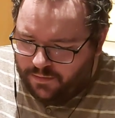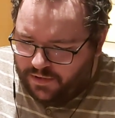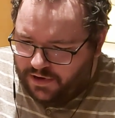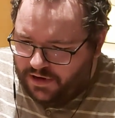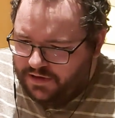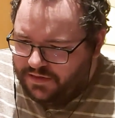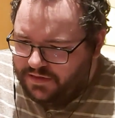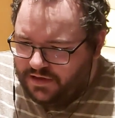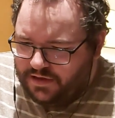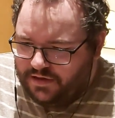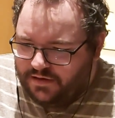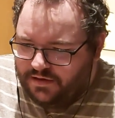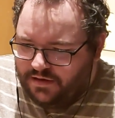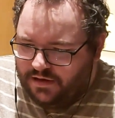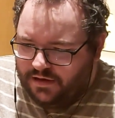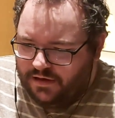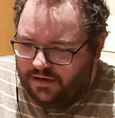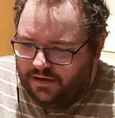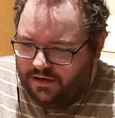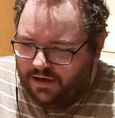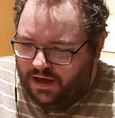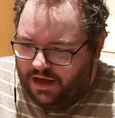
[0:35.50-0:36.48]
But I think
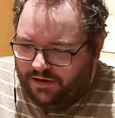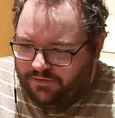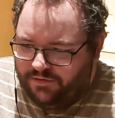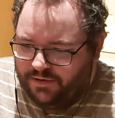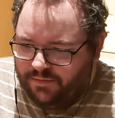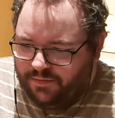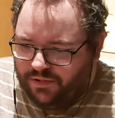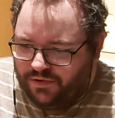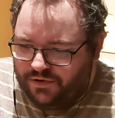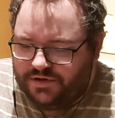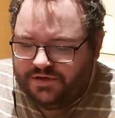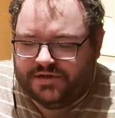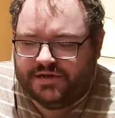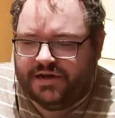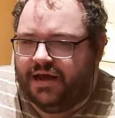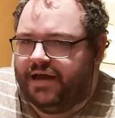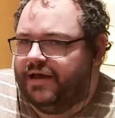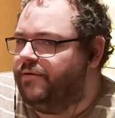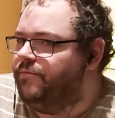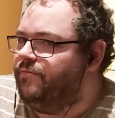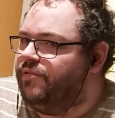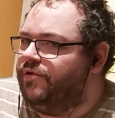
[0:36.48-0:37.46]
Aaron pointed
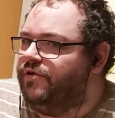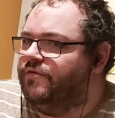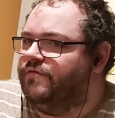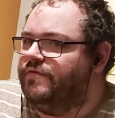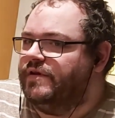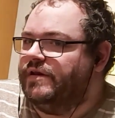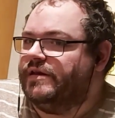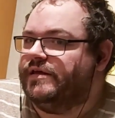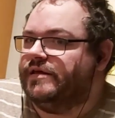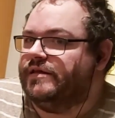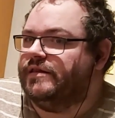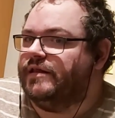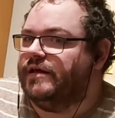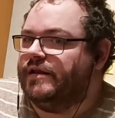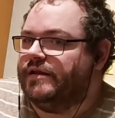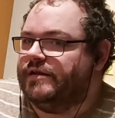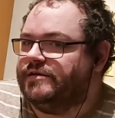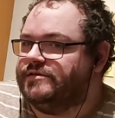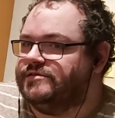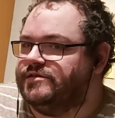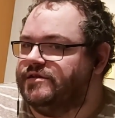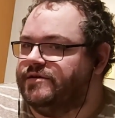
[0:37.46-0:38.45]
it out perfectly in
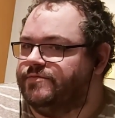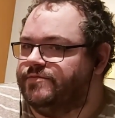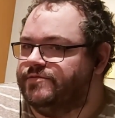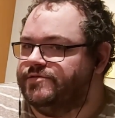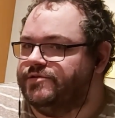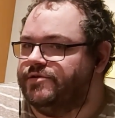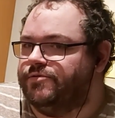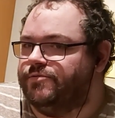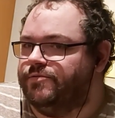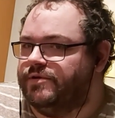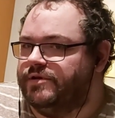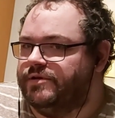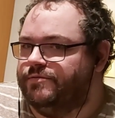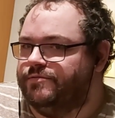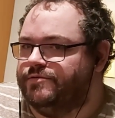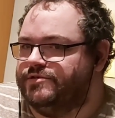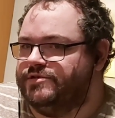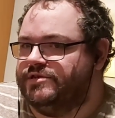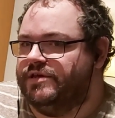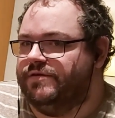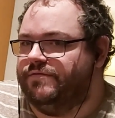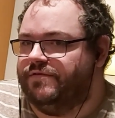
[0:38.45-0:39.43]
that last episode when he
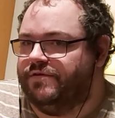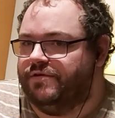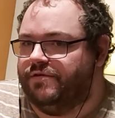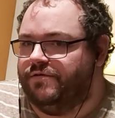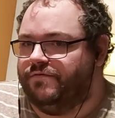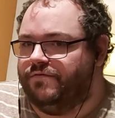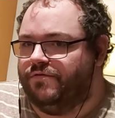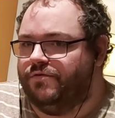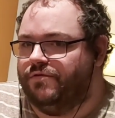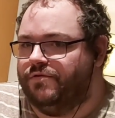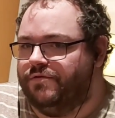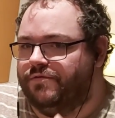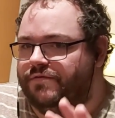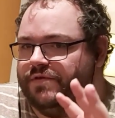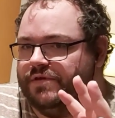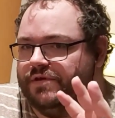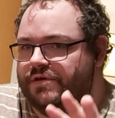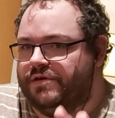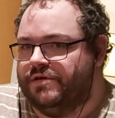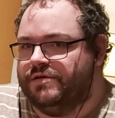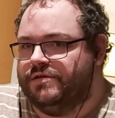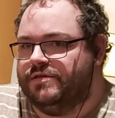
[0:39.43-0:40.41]
was giving off all of
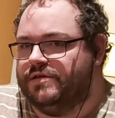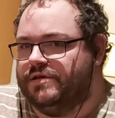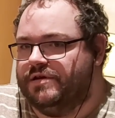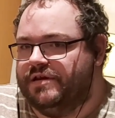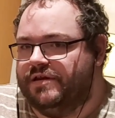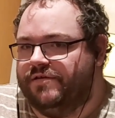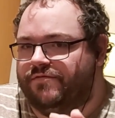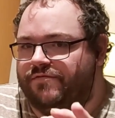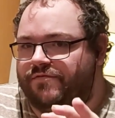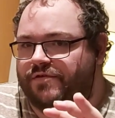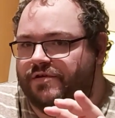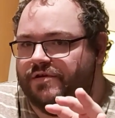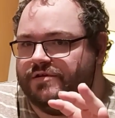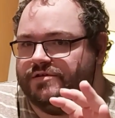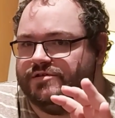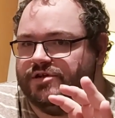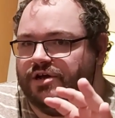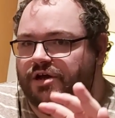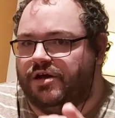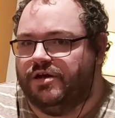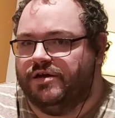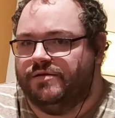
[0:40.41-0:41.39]
the different
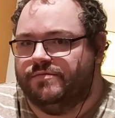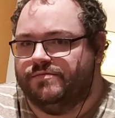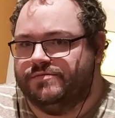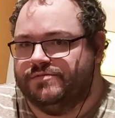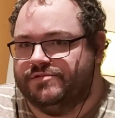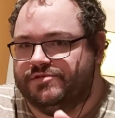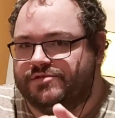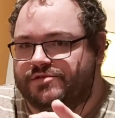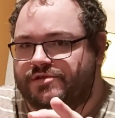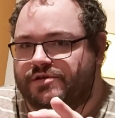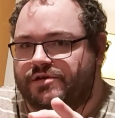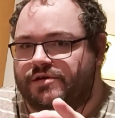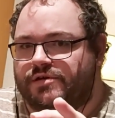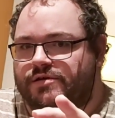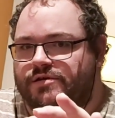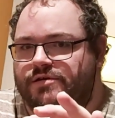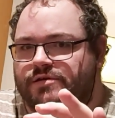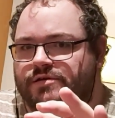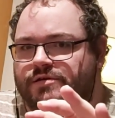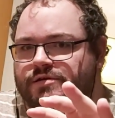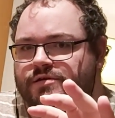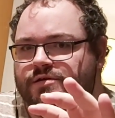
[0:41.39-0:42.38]
times that
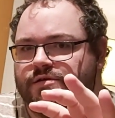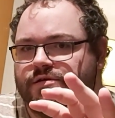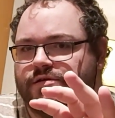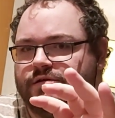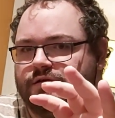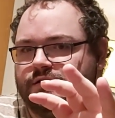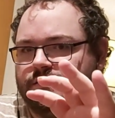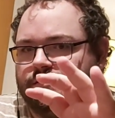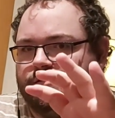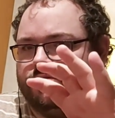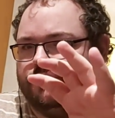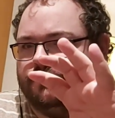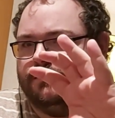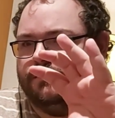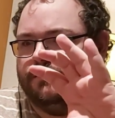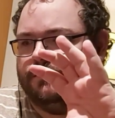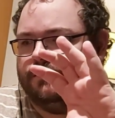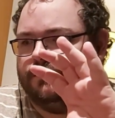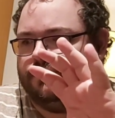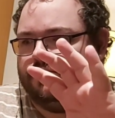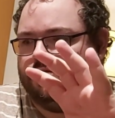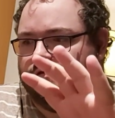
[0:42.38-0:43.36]

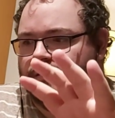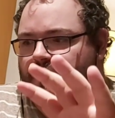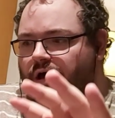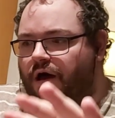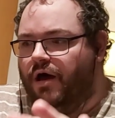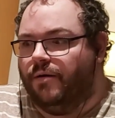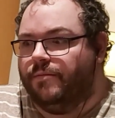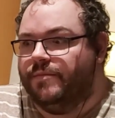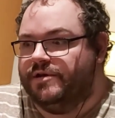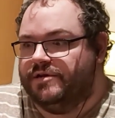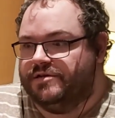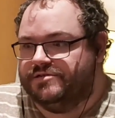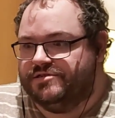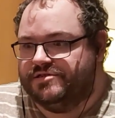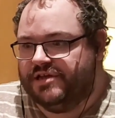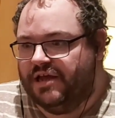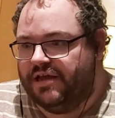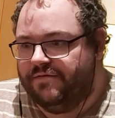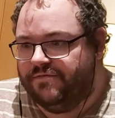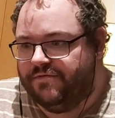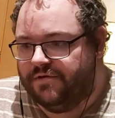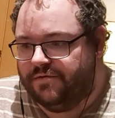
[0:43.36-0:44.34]
Armin has
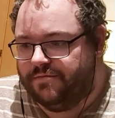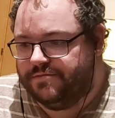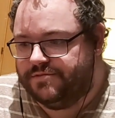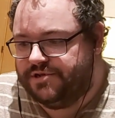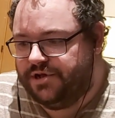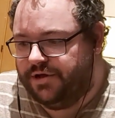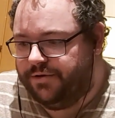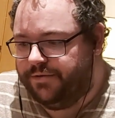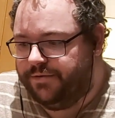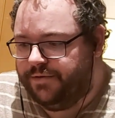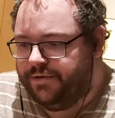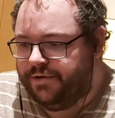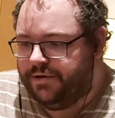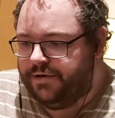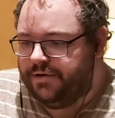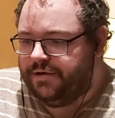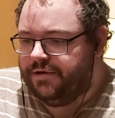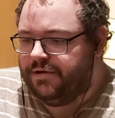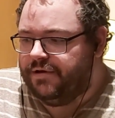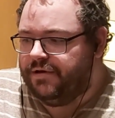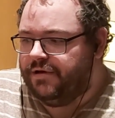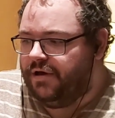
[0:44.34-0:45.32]
saved him. So
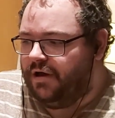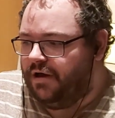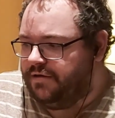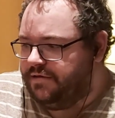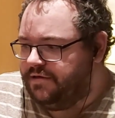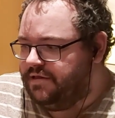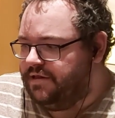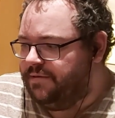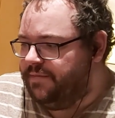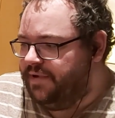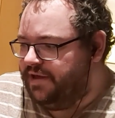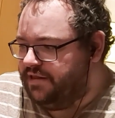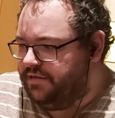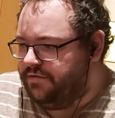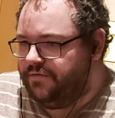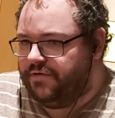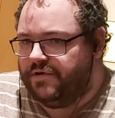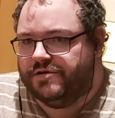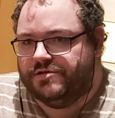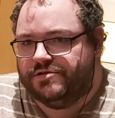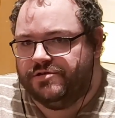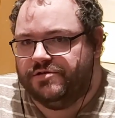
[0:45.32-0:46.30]
I think they made the
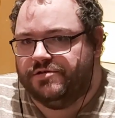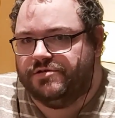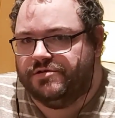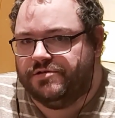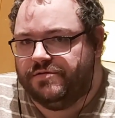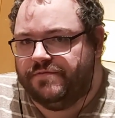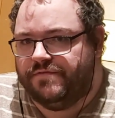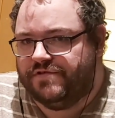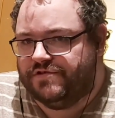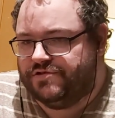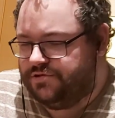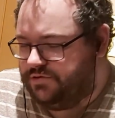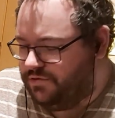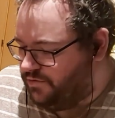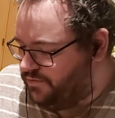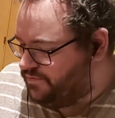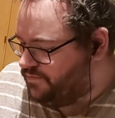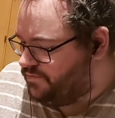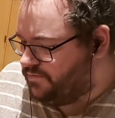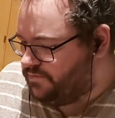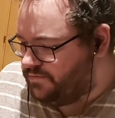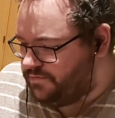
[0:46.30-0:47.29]
right choice, for sure.